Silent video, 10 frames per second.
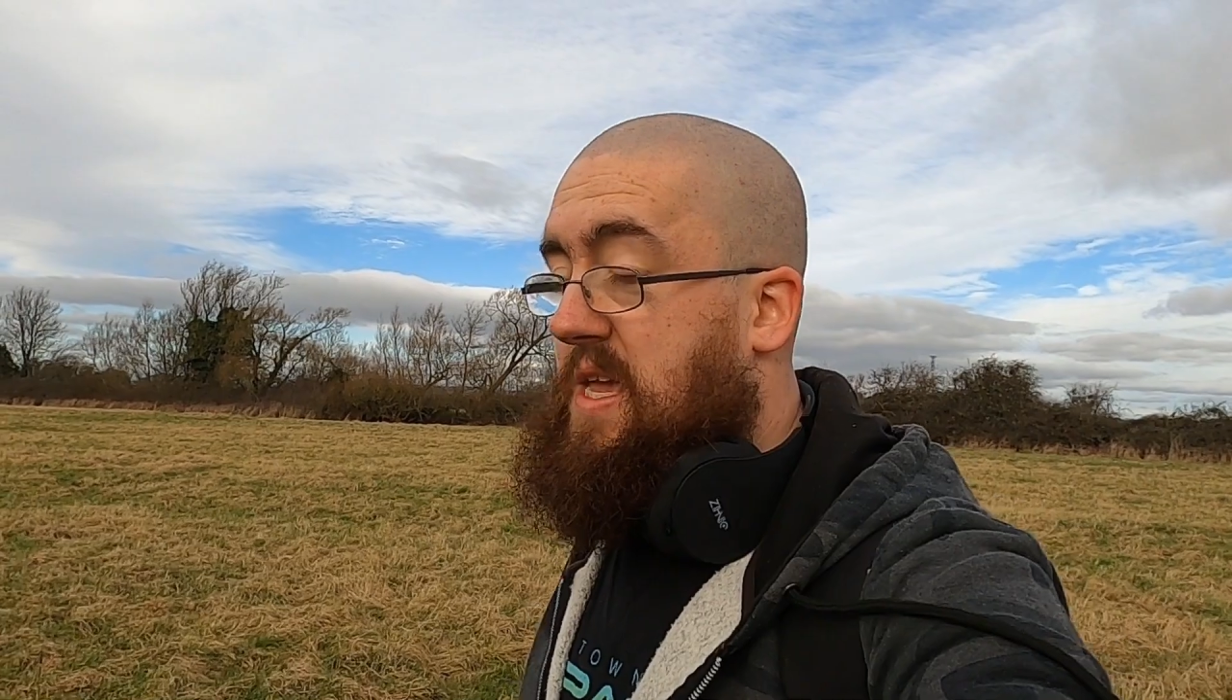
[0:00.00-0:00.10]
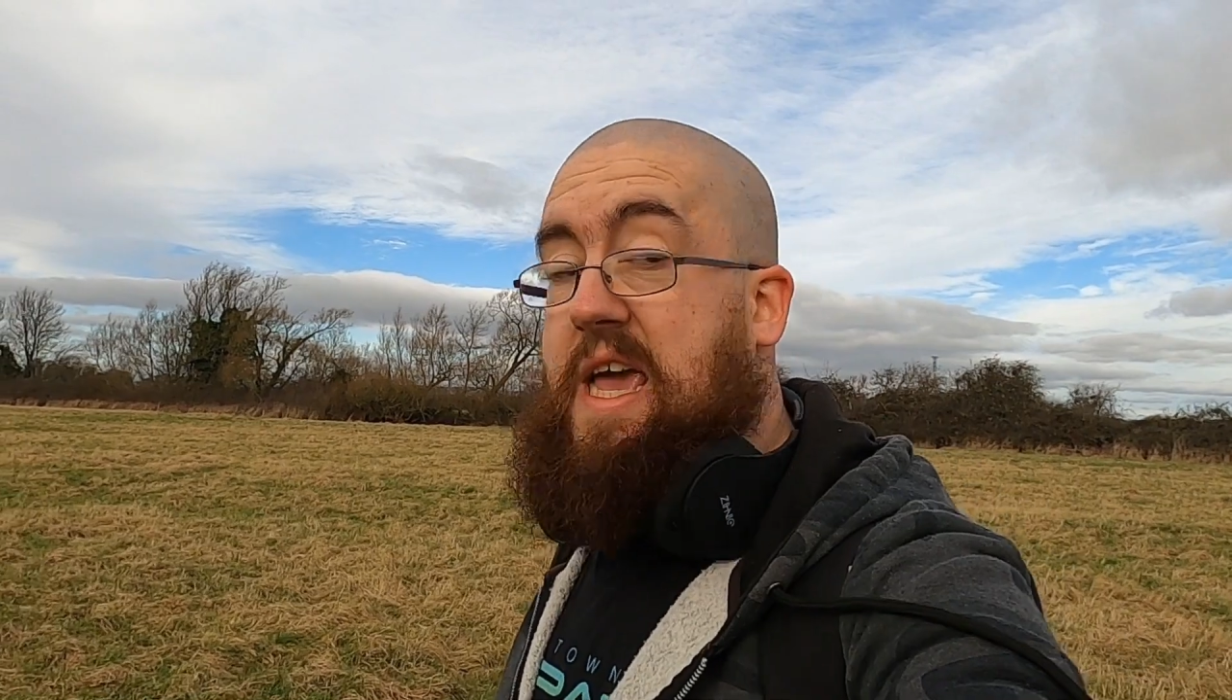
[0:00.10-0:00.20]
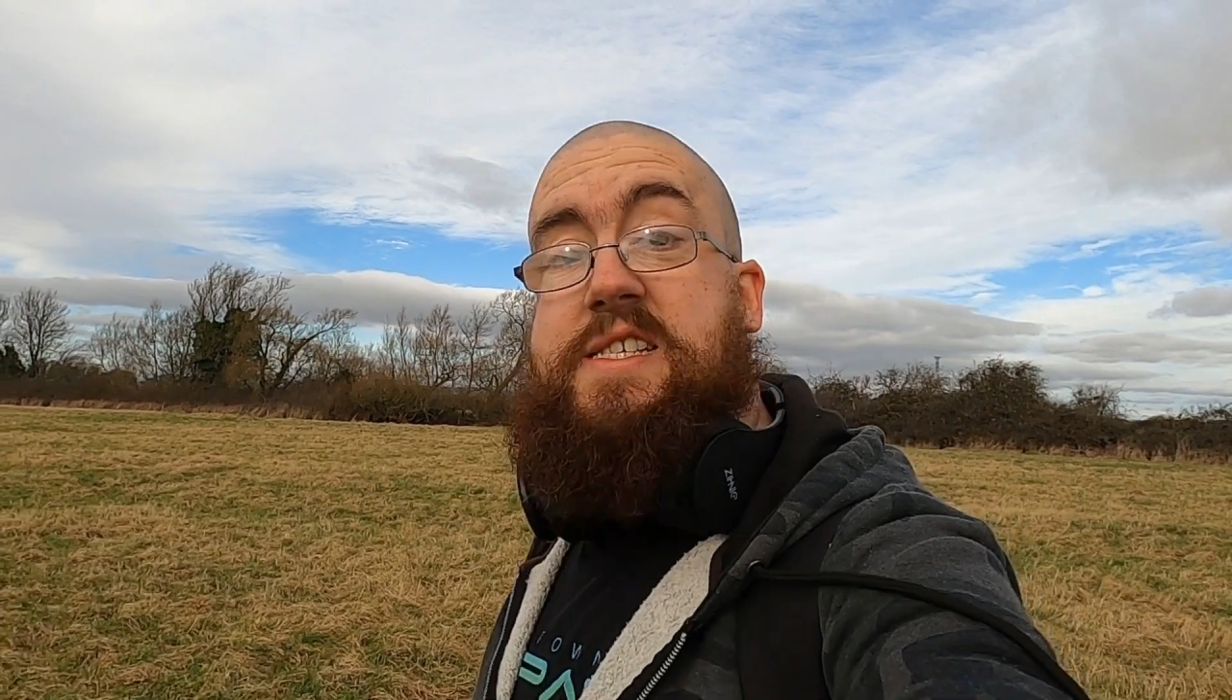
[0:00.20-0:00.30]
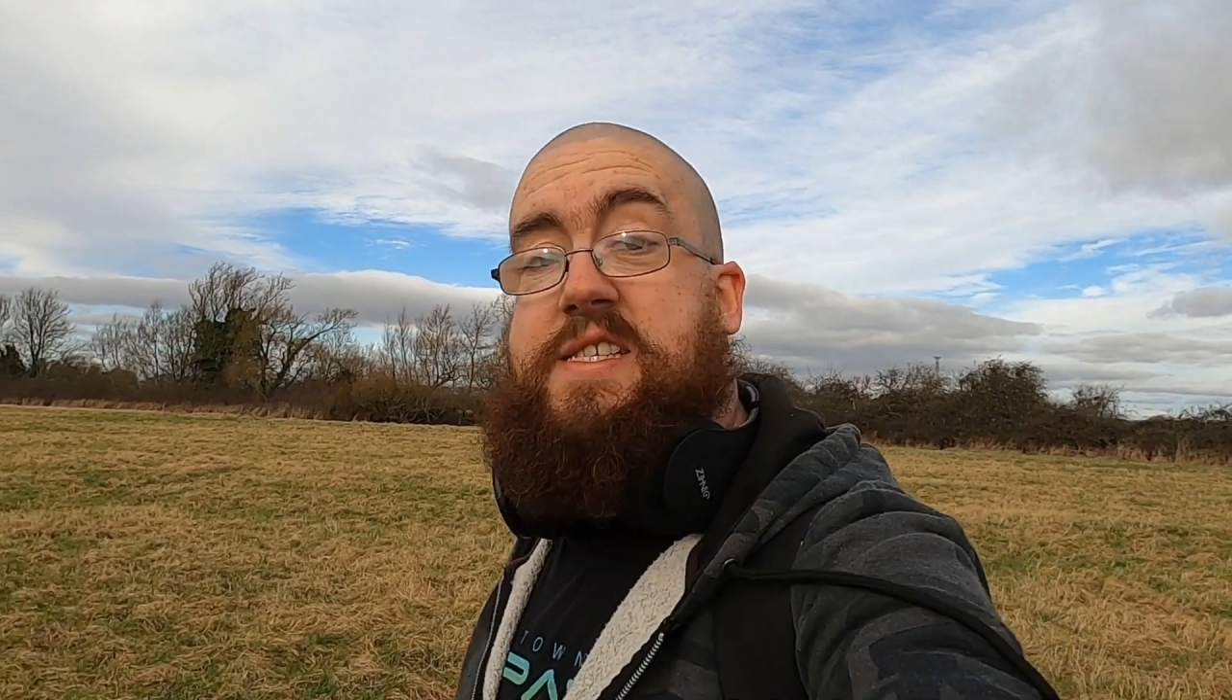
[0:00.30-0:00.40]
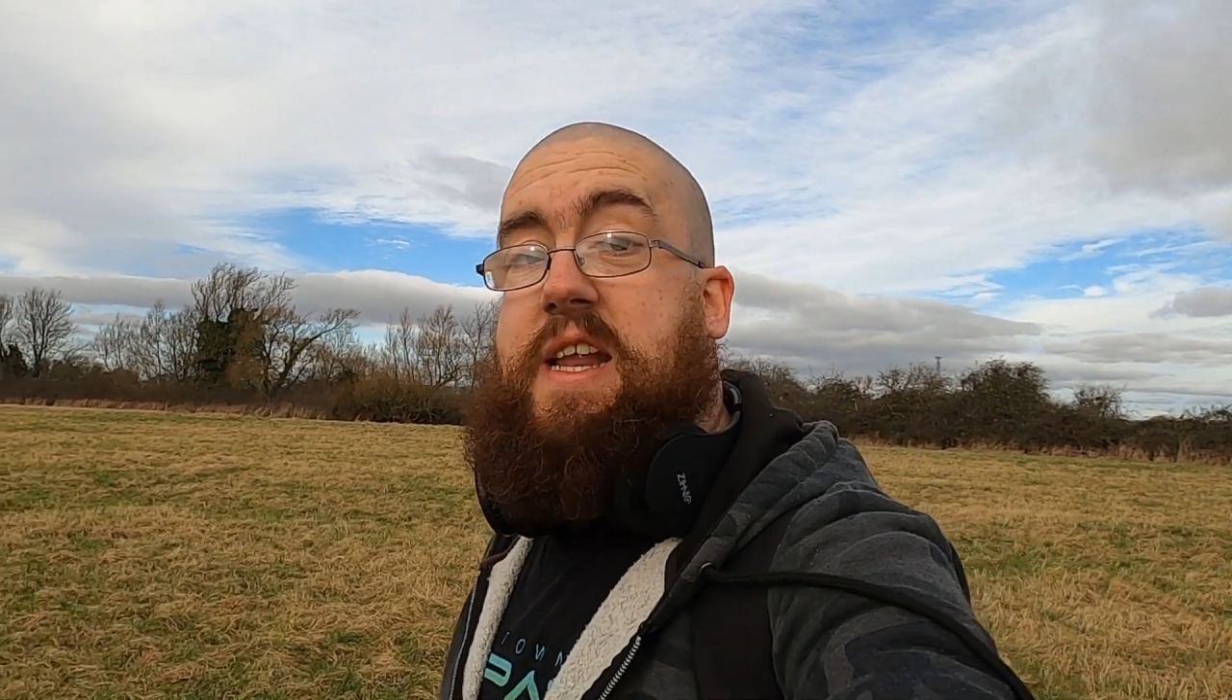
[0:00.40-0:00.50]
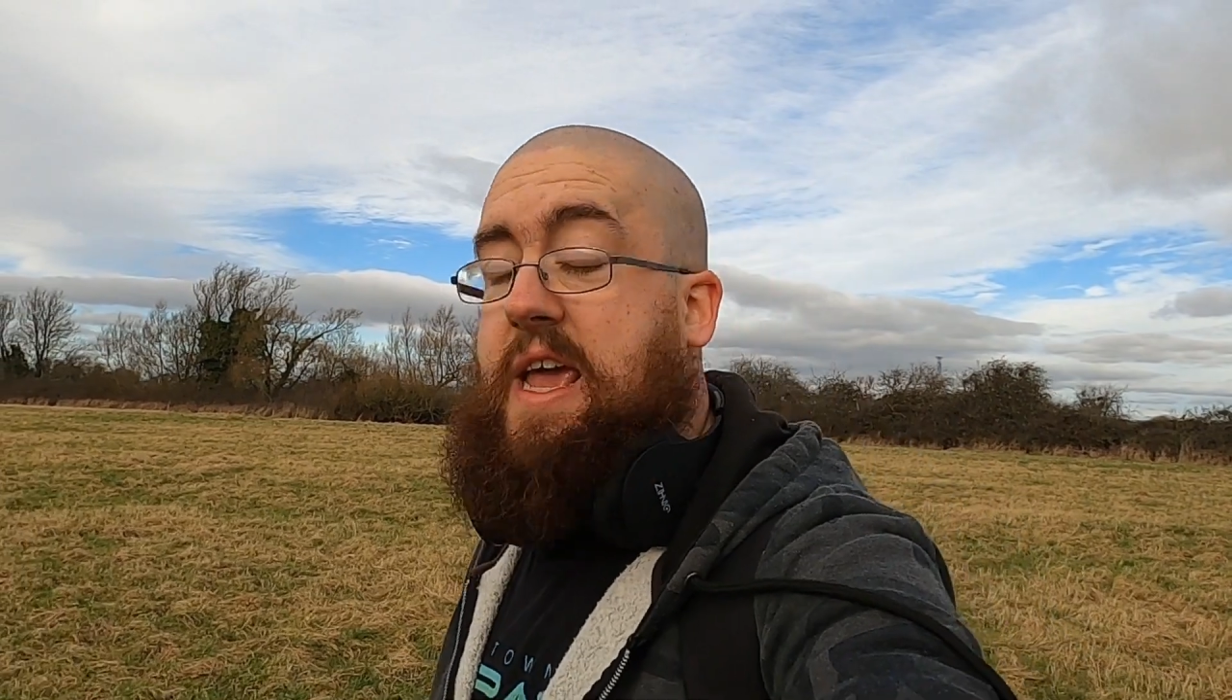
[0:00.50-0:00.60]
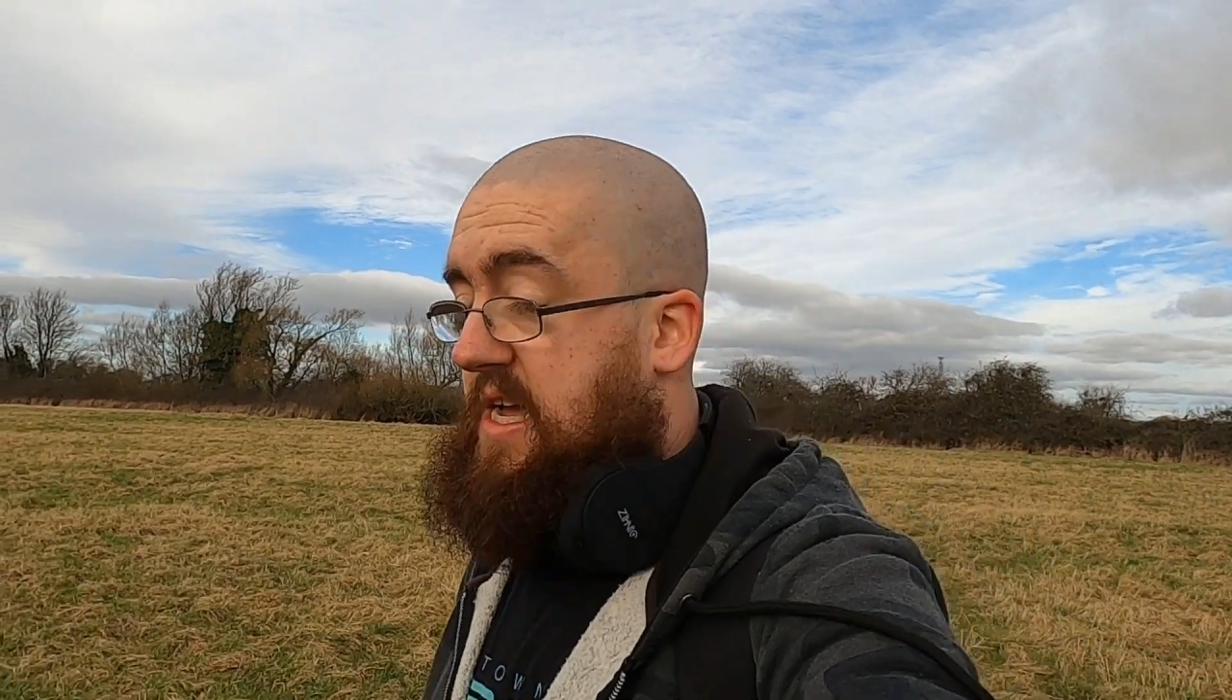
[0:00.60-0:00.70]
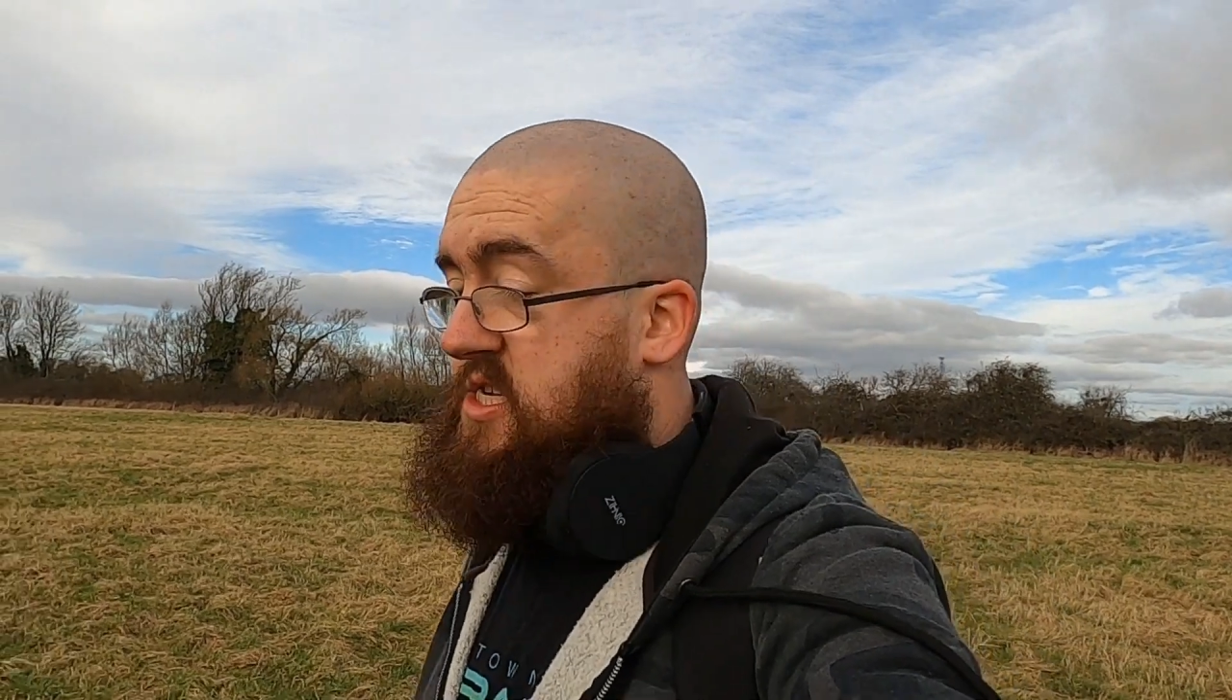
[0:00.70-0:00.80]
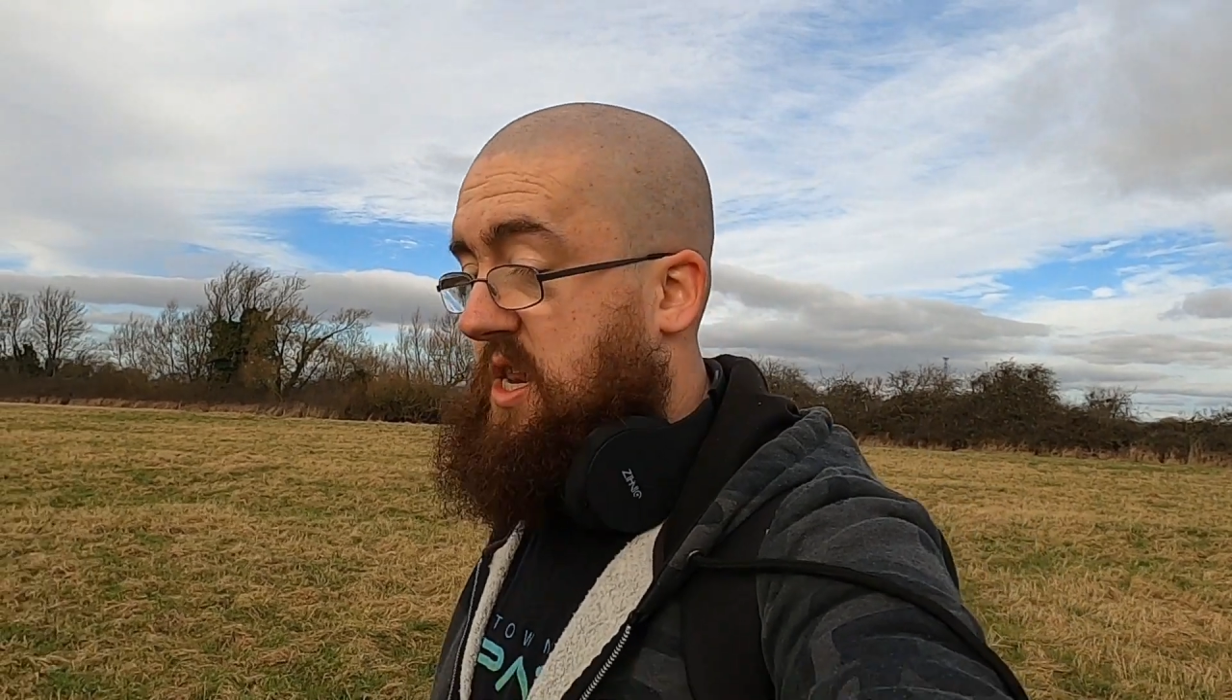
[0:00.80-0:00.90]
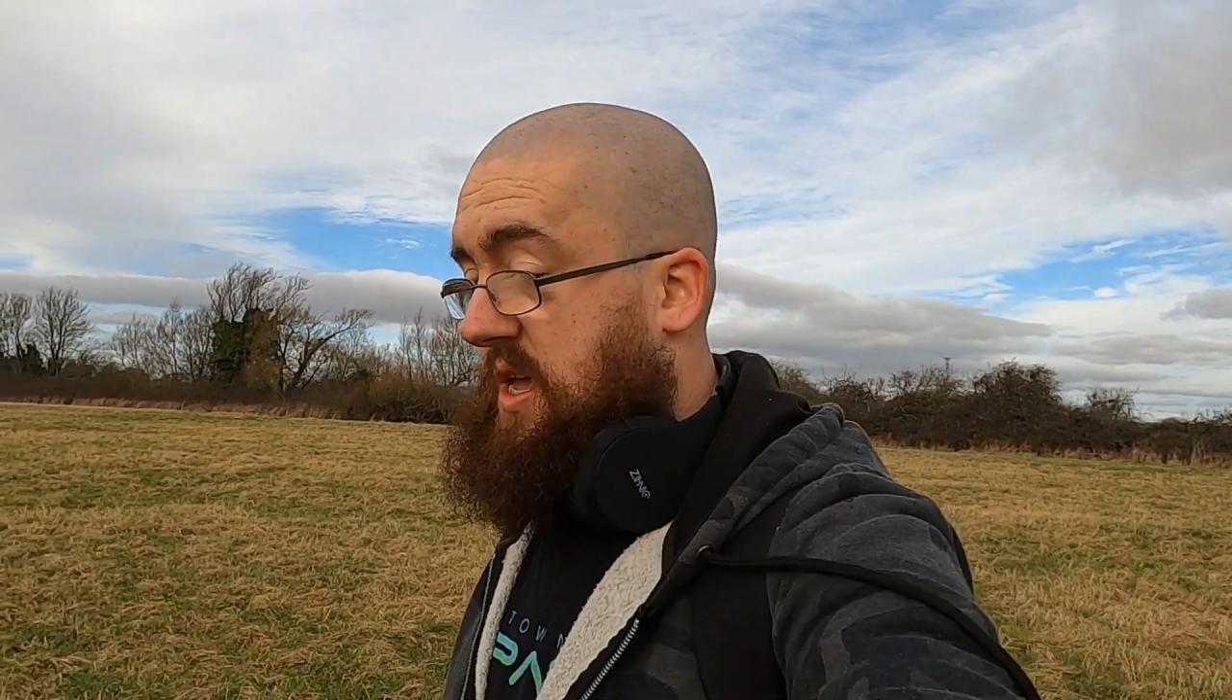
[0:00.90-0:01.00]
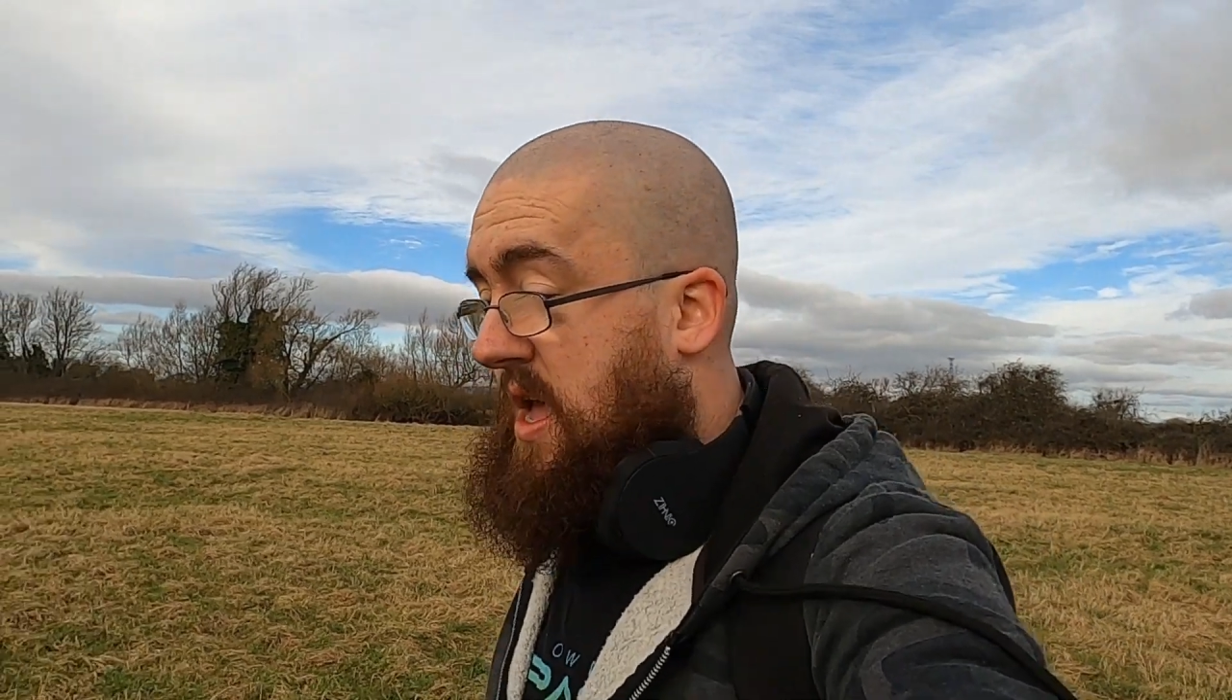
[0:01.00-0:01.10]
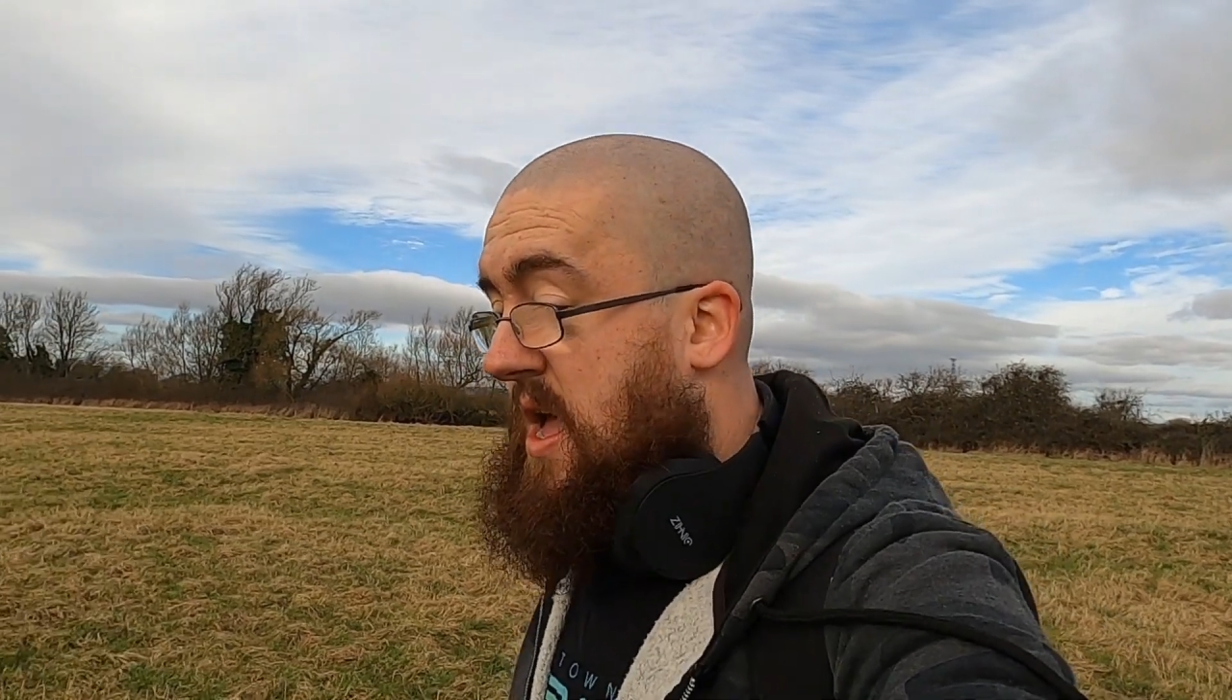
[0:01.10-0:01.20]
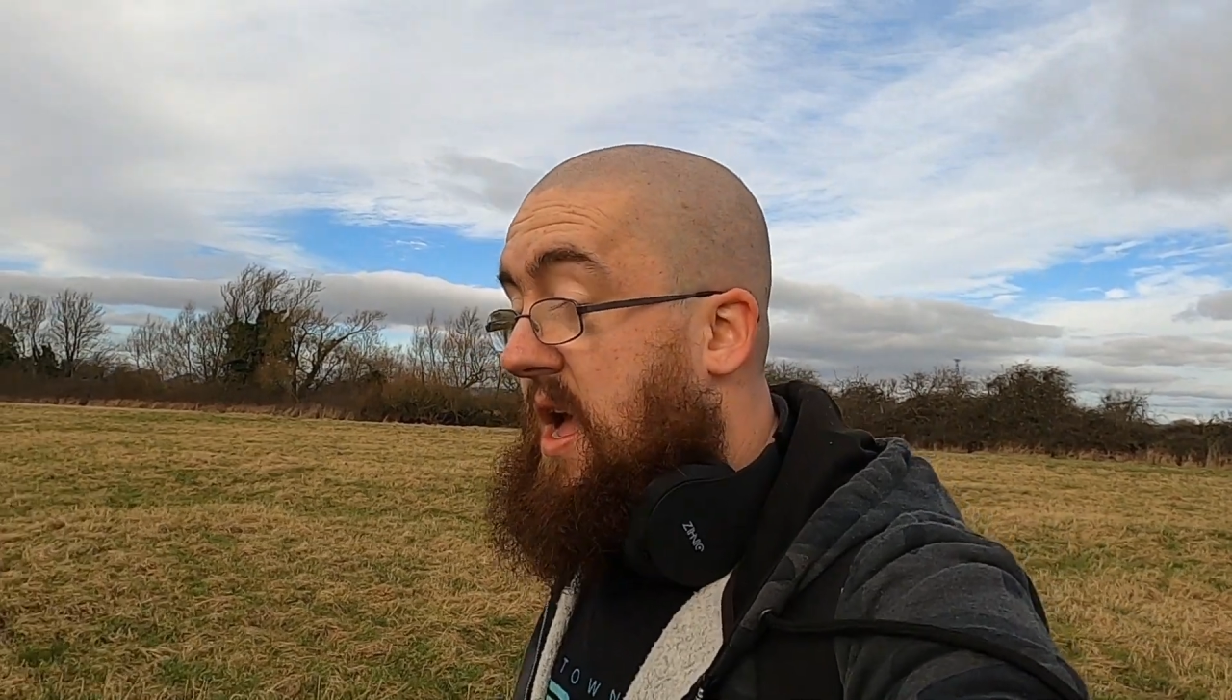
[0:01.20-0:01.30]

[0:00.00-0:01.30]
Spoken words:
yesterday actually.